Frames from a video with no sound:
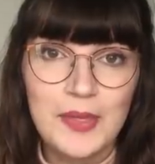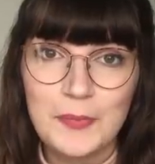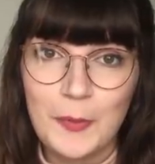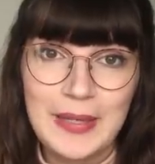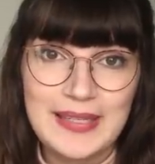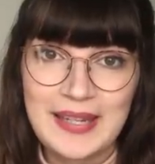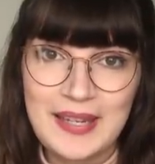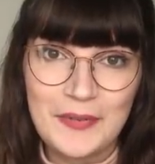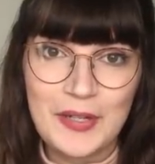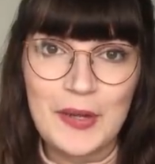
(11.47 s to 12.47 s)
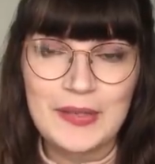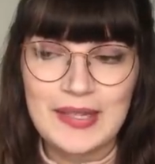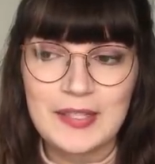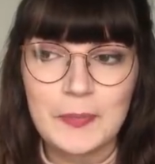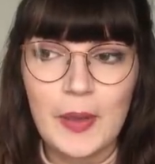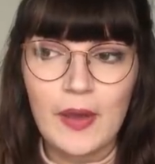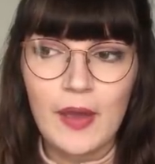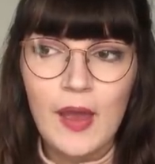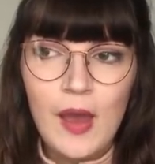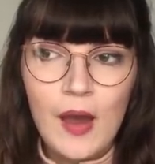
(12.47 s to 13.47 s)
You probably didn't even notice,
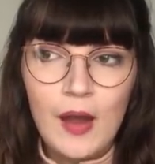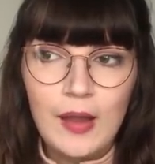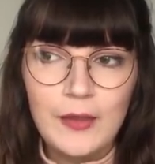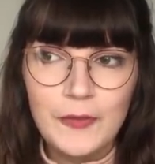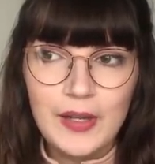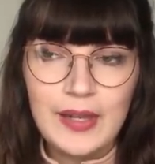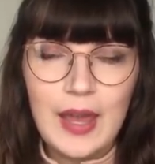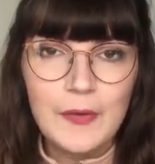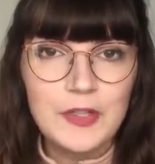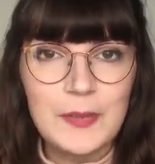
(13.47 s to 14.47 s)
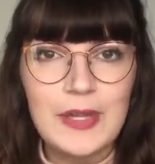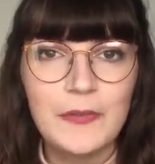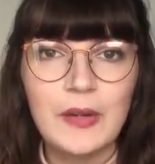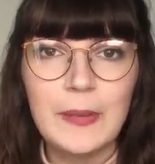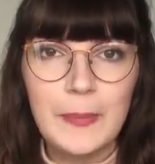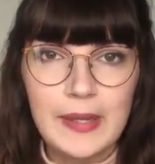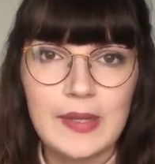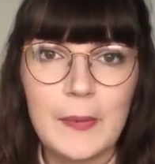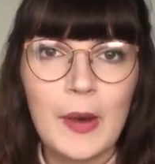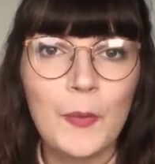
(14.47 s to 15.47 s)
but I feel like I have to be very
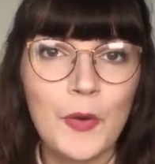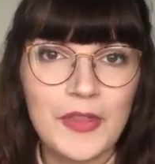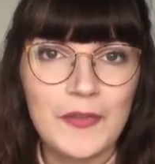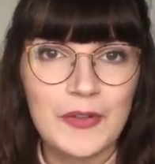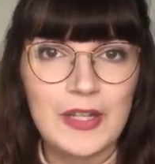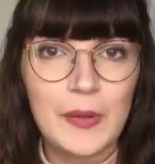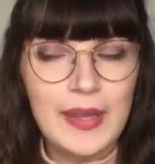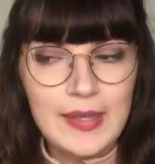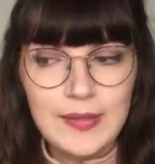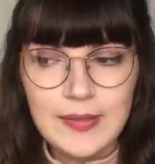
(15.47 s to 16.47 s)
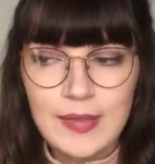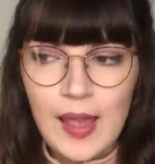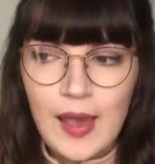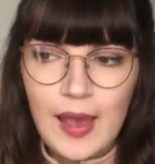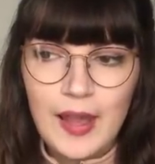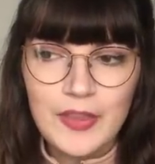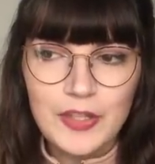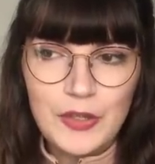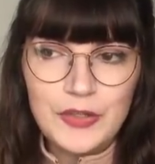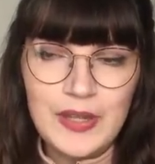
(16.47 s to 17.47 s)
picky about what that video is, and
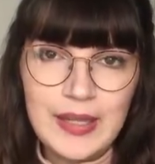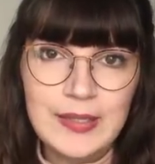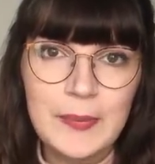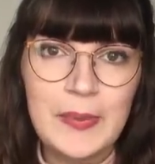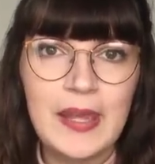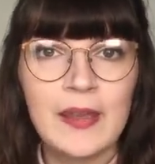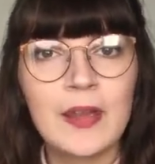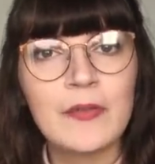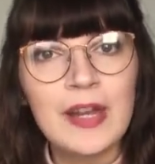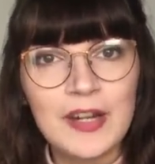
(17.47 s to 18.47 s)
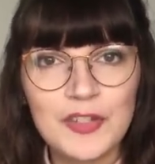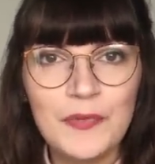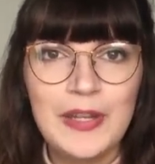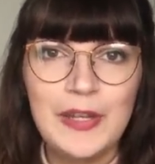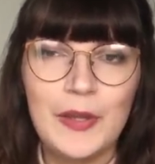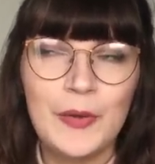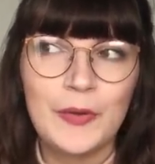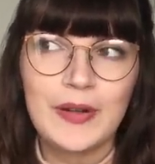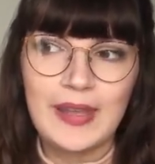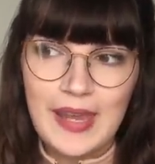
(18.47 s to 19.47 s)
that usually ends up being a reaction video
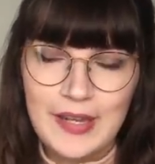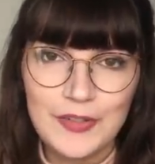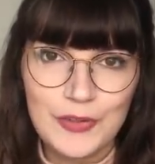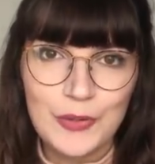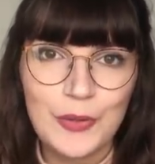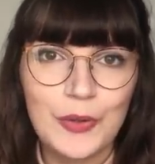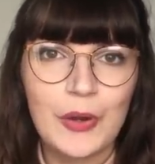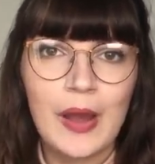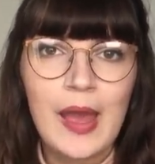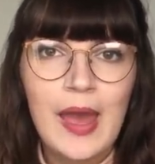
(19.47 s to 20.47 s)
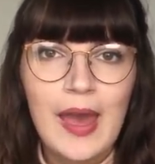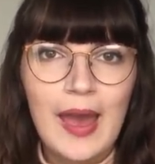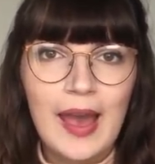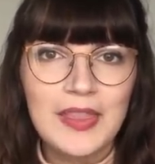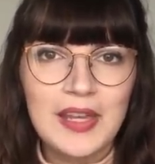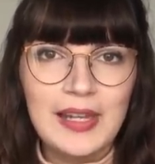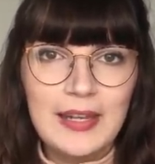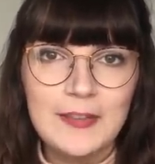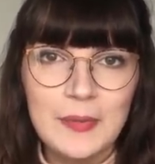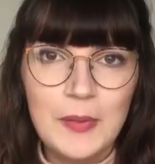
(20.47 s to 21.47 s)
or a cage tour, and that
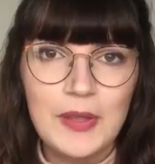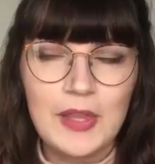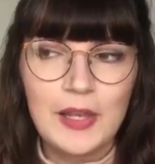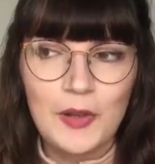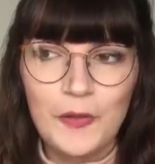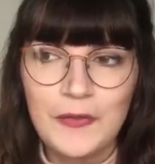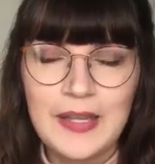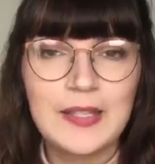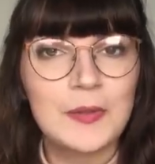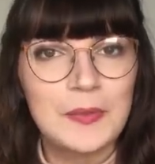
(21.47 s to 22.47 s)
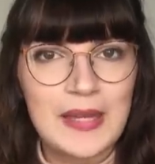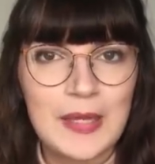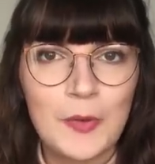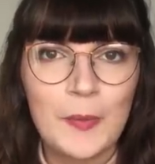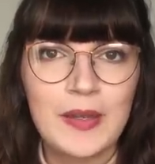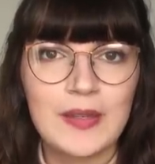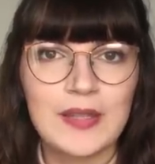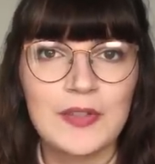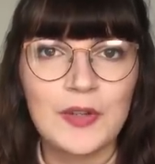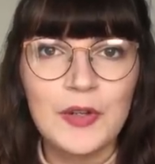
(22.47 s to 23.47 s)
leaves me with a lot of things to update you on
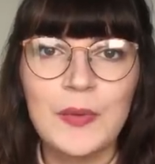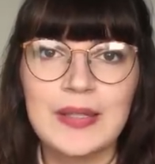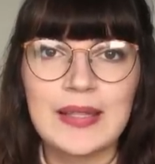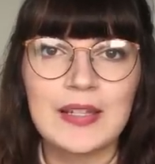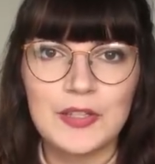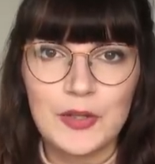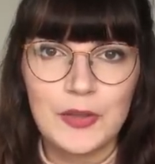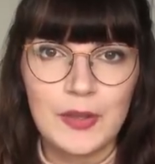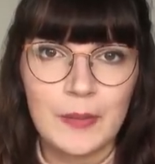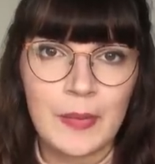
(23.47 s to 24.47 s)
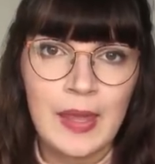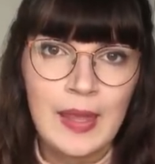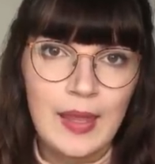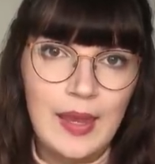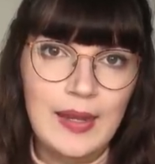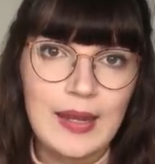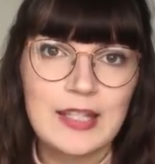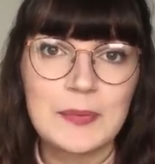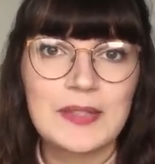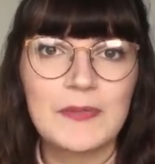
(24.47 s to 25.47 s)
because I don't always get to do them in
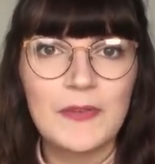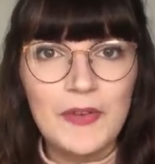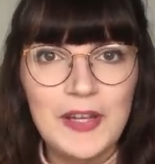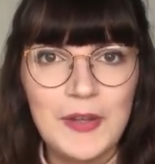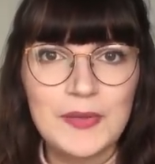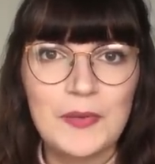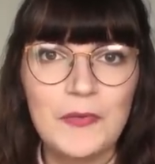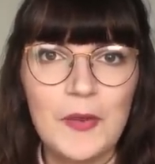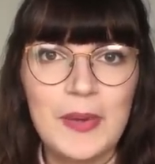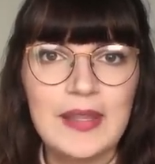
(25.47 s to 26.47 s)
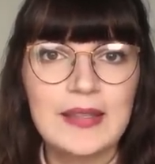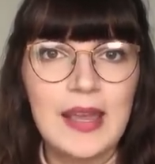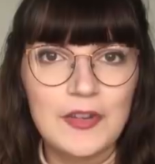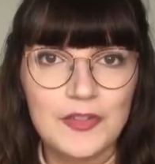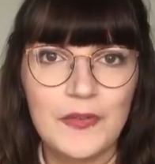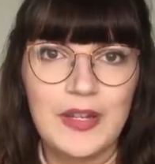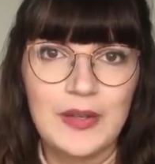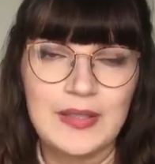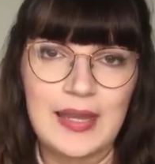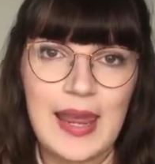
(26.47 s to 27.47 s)
a specific video. So I'm filming this extra
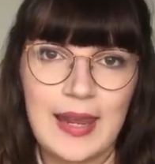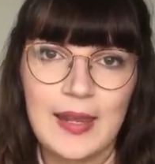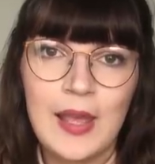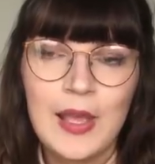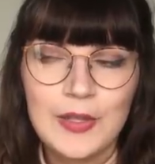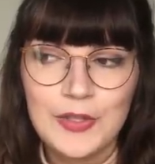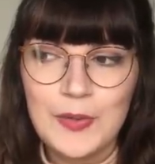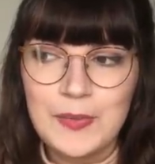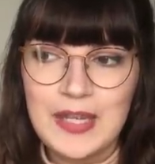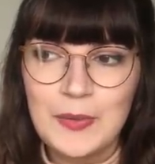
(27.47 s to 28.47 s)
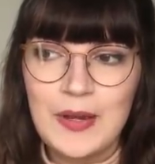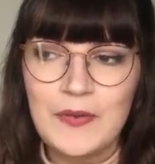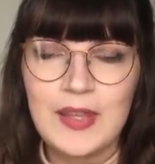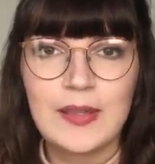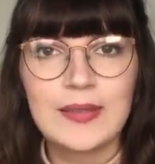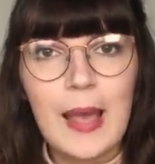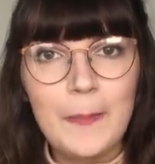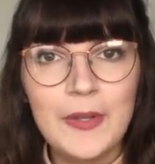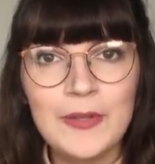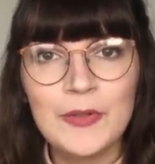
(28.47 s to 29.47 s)
video today to update you on everything that's
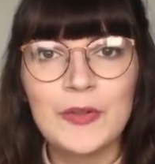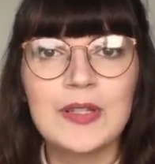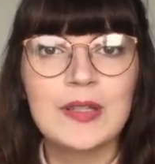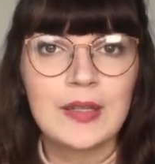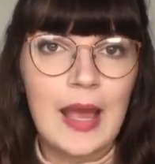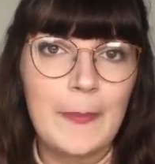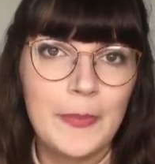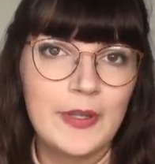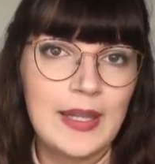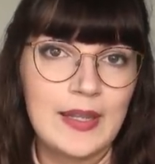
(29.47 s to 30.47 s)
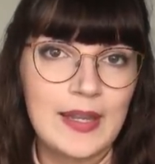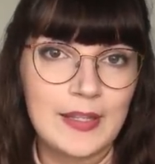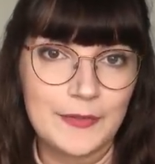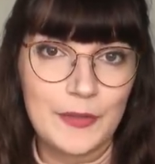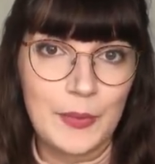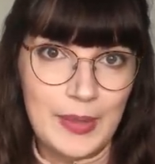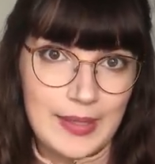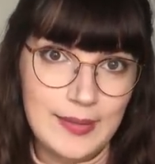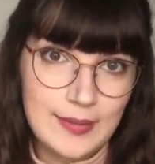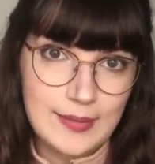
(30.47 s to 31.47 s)
happened or is gonna happen in the next few
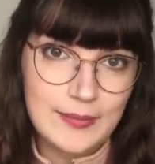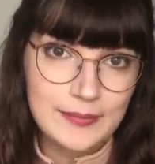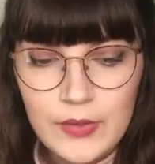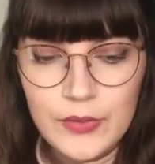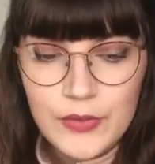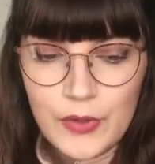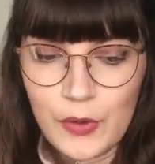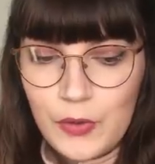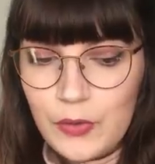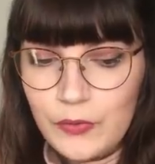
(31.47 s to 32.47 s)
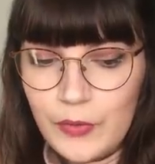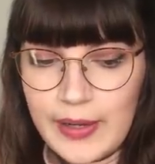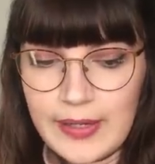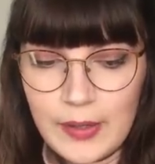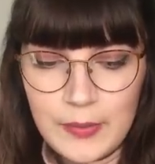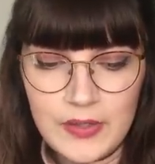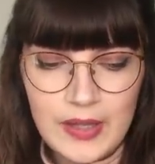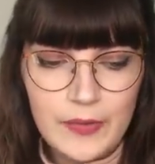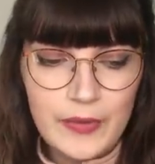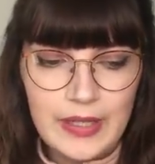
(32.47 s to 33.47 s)
weeks. So right now I'm
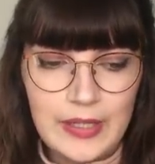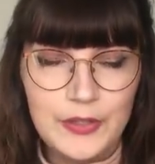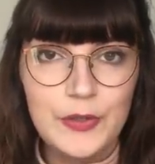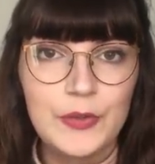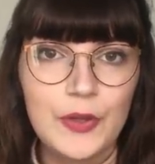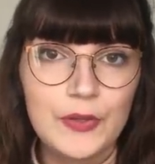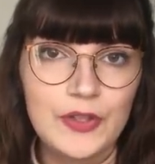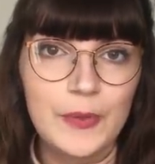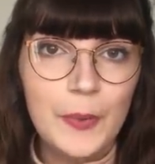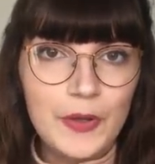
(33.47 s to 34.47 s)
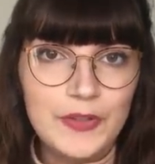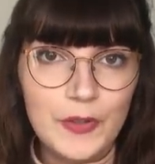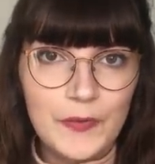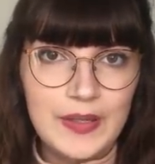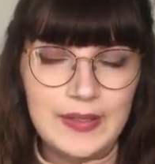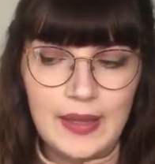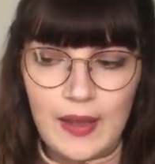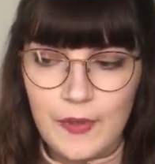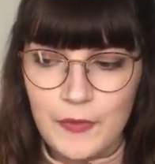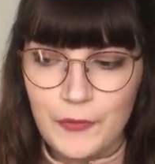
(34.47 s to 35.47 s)
just getting ready to go to the post office. I
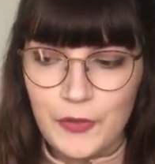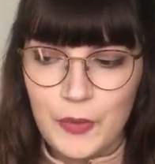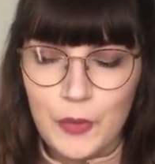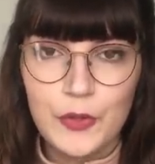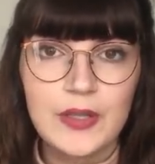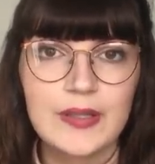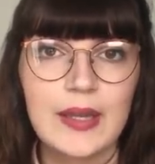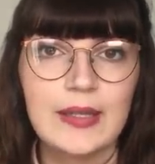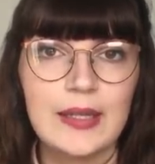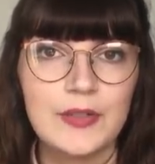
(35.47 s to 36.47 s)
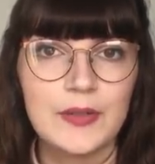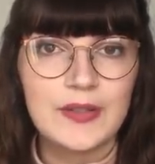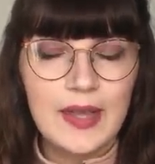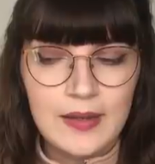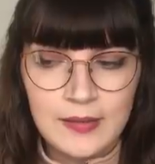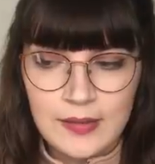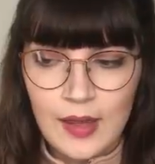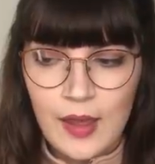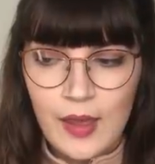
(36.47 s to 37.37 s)
have a few orders that I need to send.